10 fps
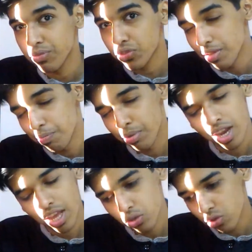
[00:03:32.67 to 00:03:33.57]
Simple.
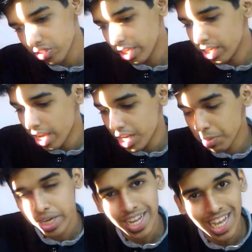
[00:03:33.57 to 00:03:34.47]
I don't see
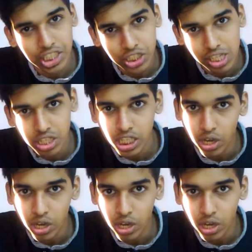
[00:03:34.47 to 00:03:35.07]
anybody catching Chelsea.